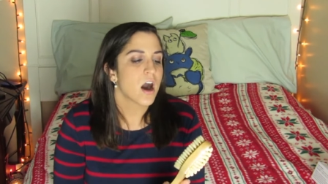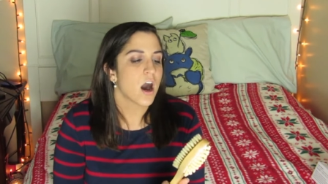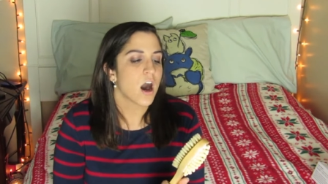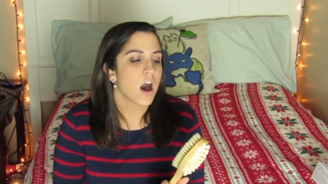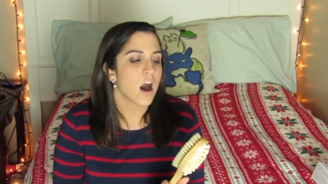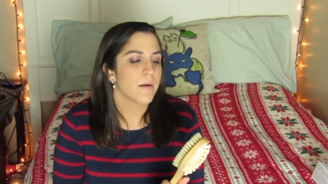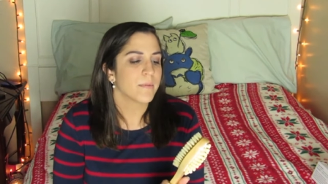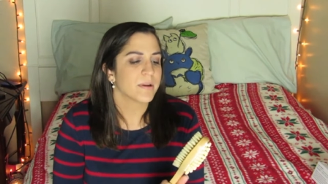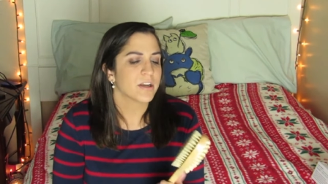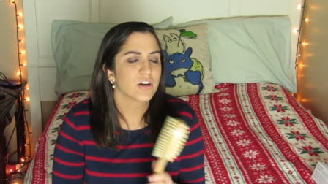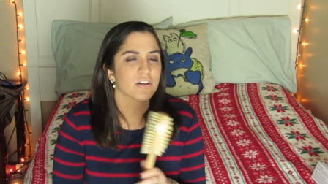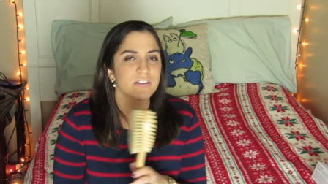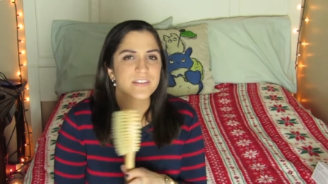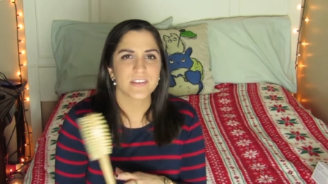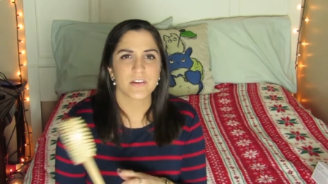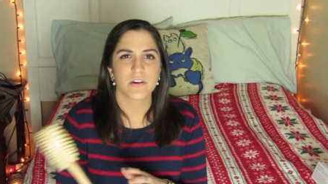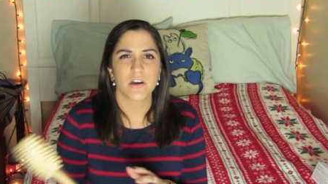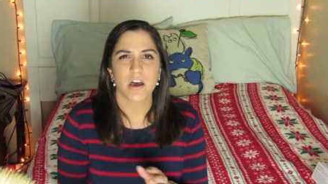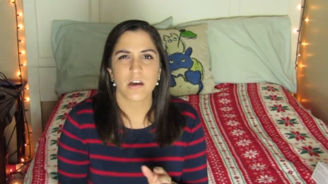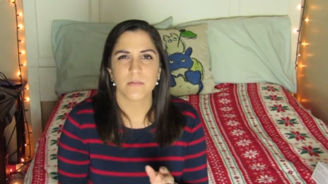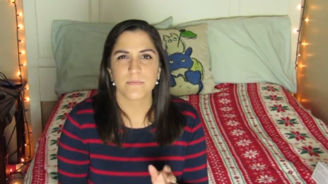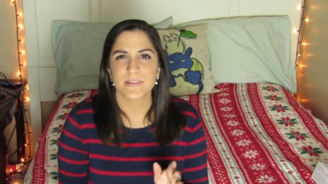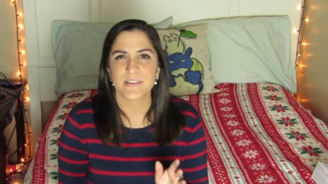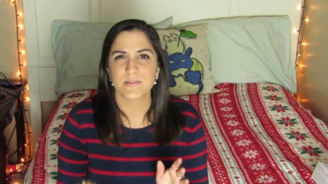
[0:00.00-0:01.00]
Um, it also
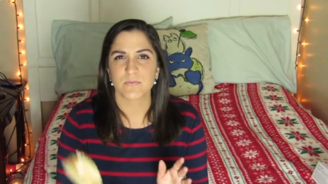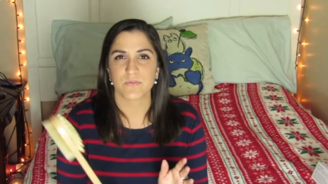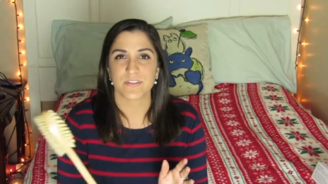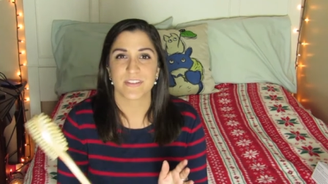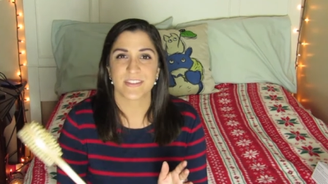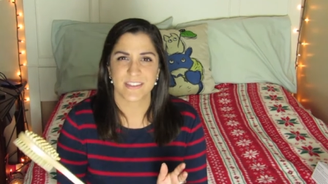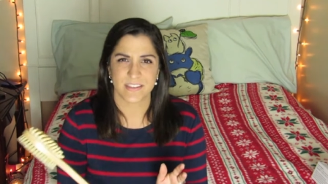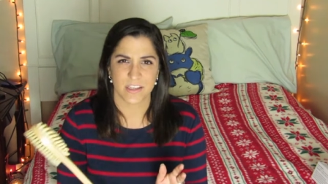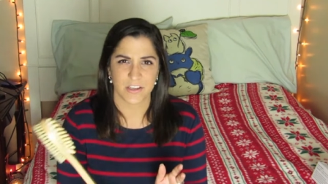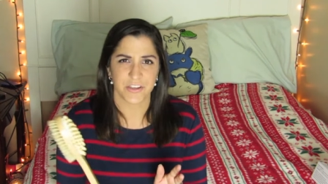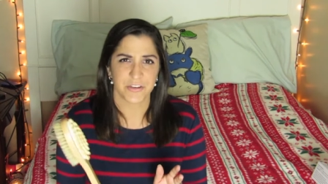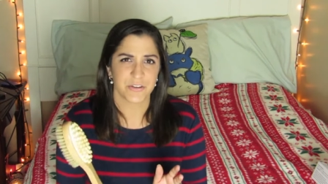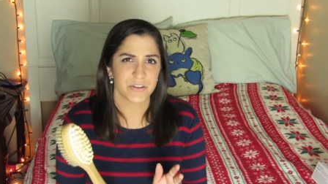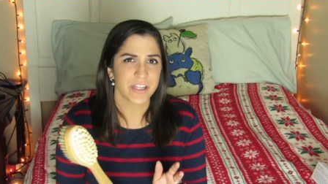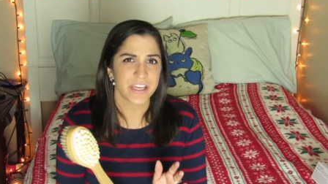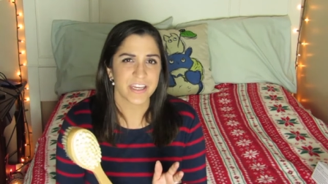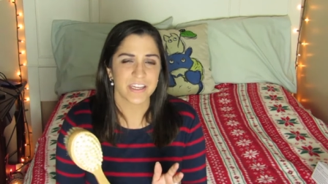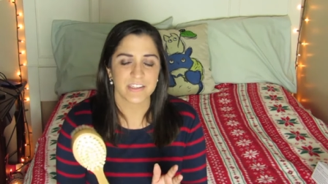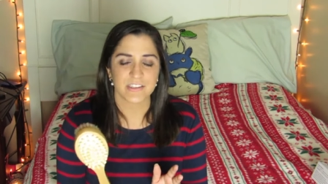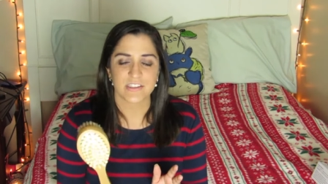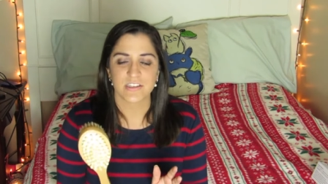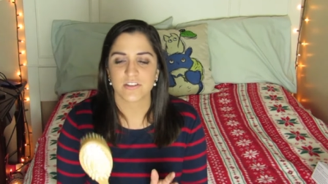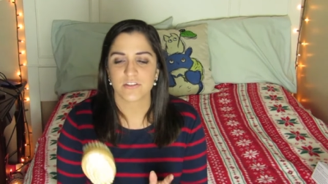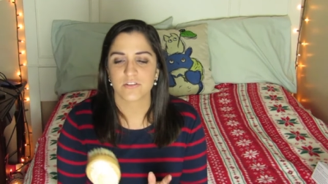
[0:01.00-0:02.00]
helps with
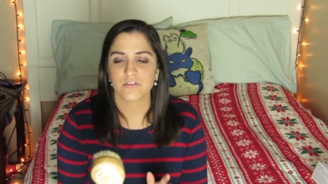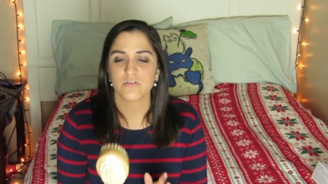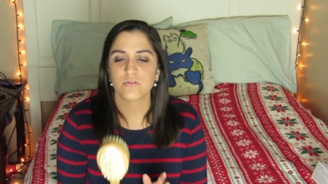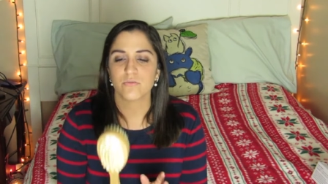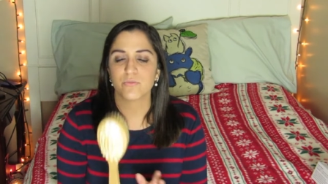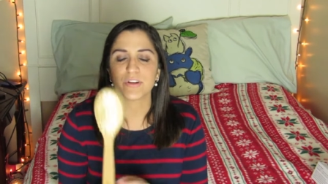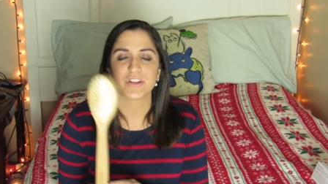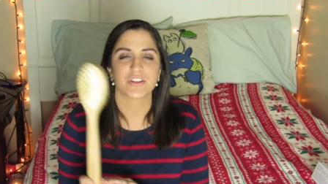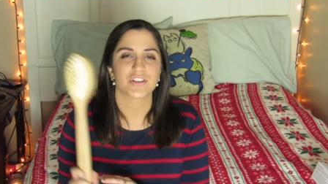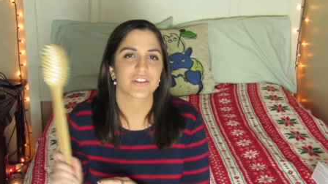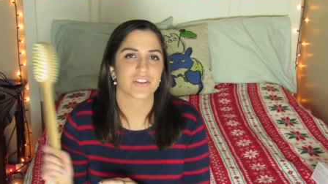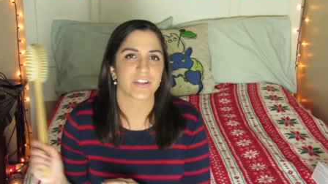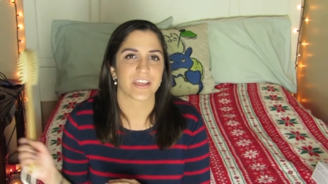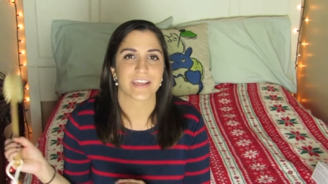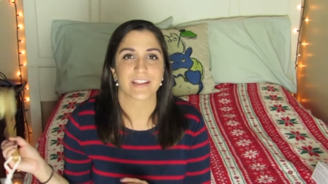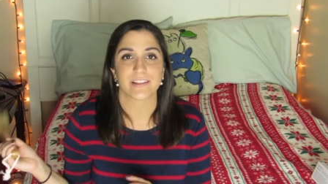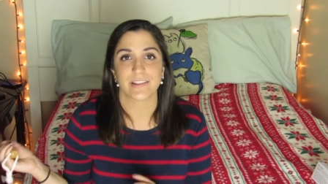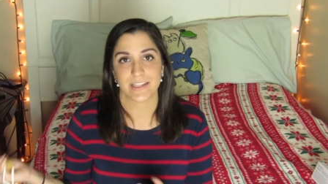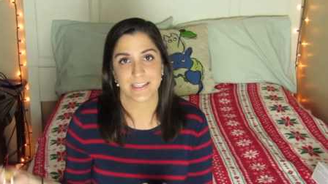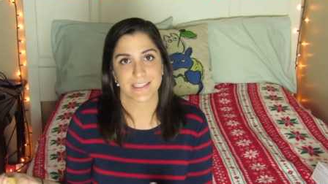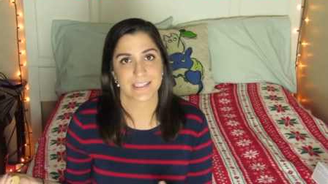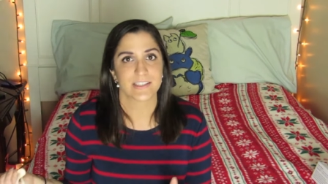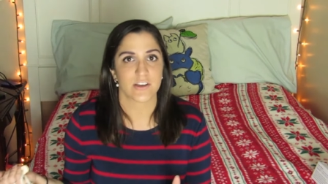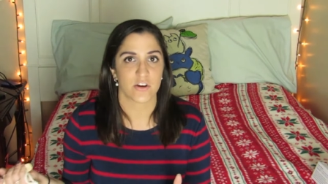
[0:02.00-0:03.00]
cellulite too, which like
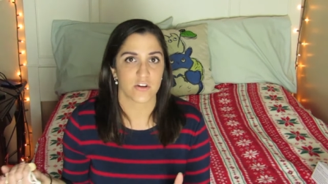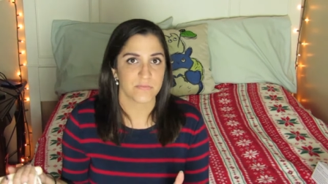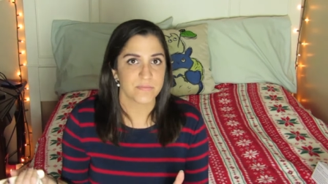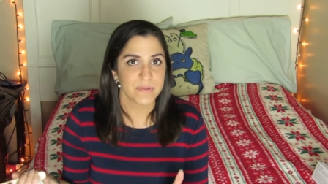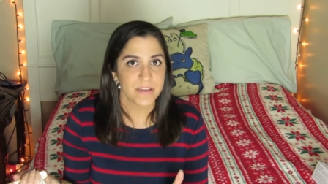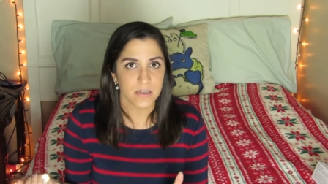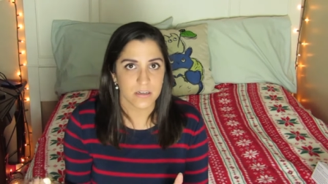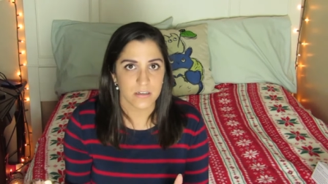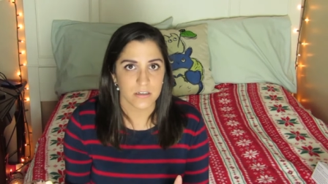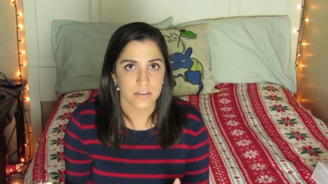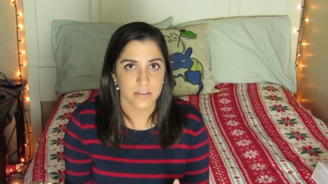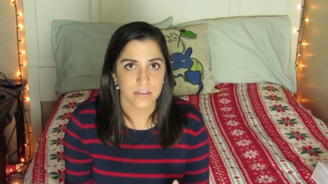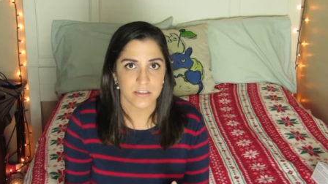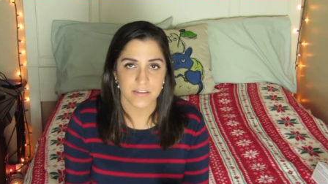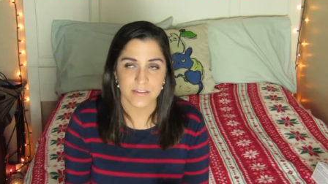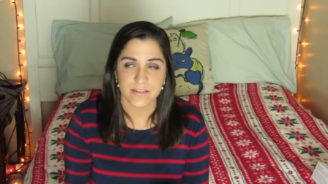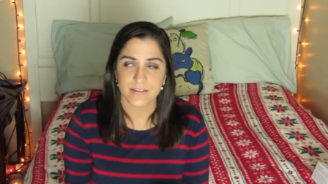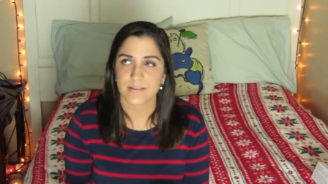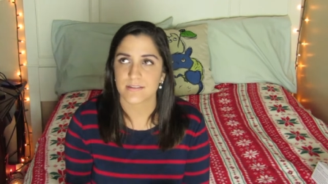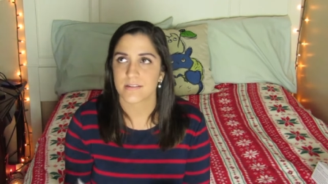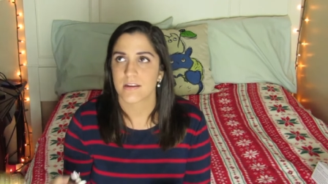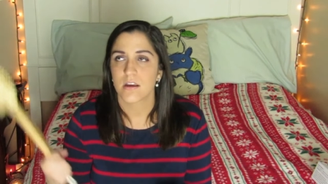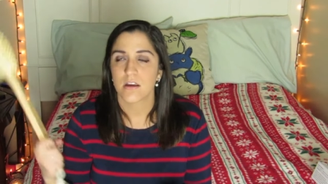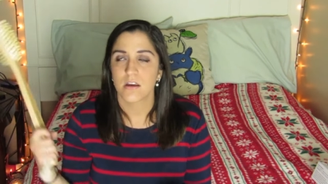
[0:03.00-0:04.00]
let's all be
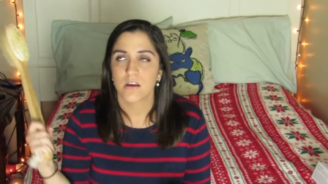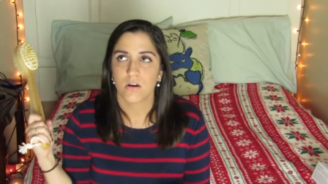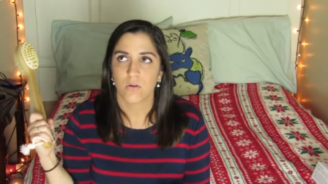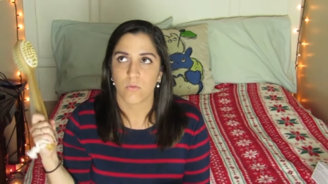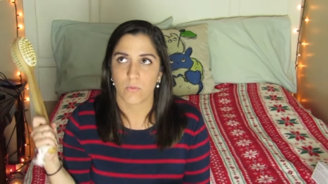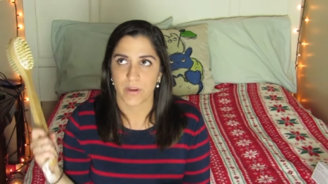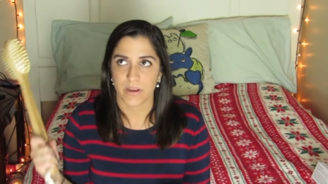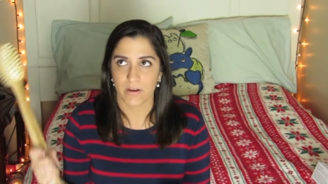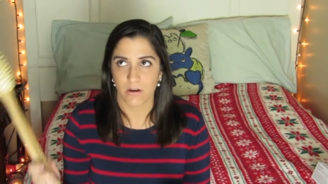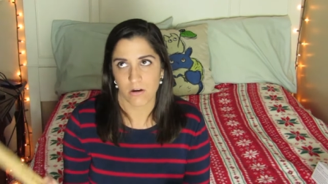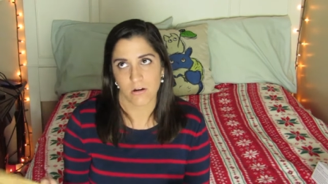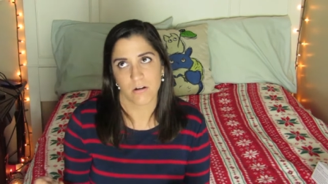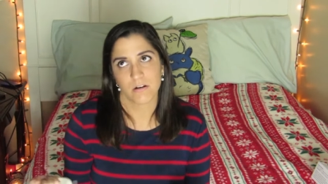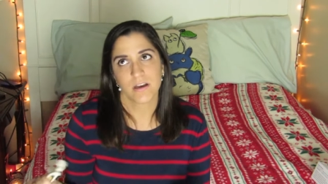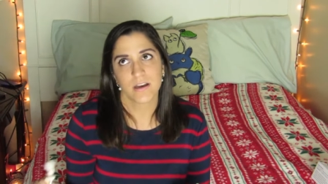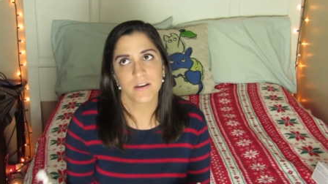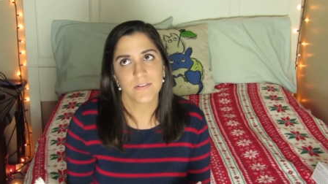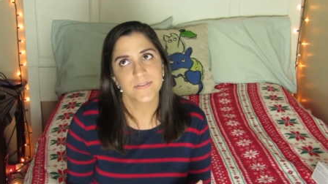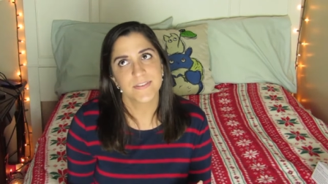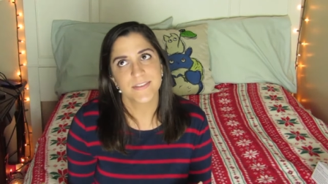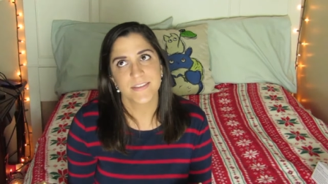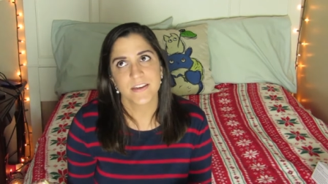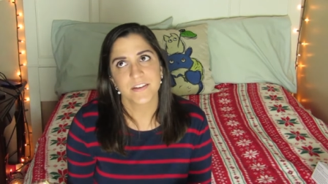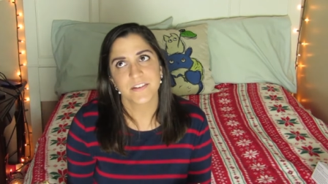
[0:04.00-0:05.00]
honest, we all
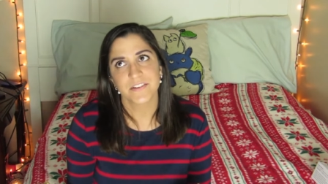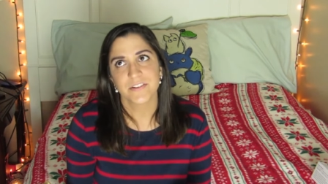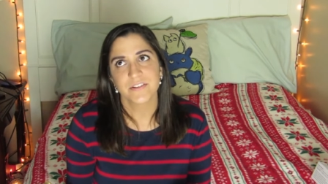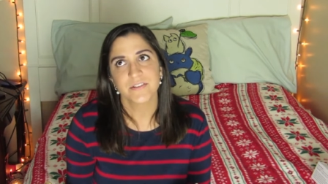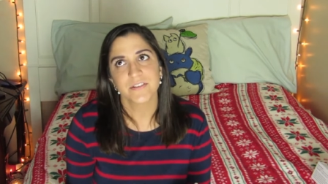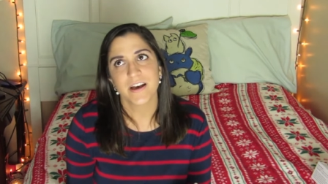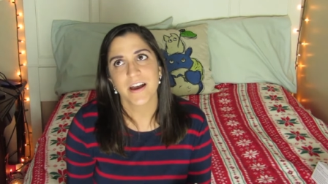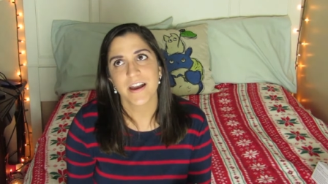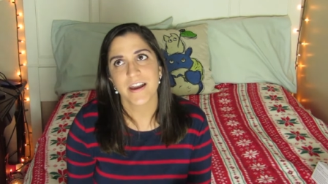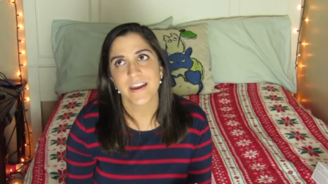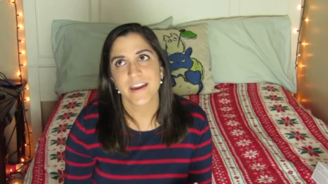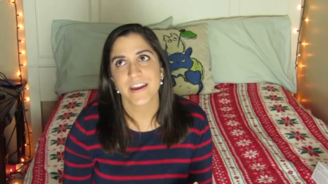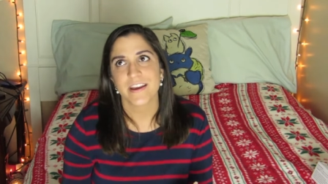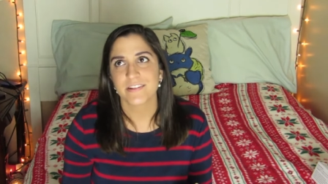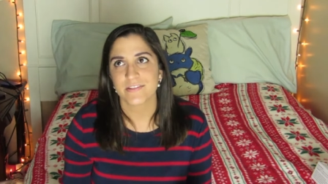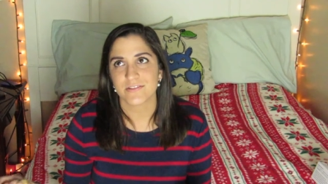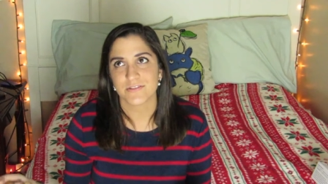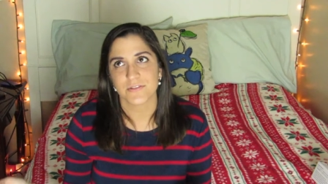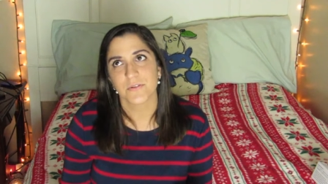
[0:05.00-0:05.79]
have cellulite.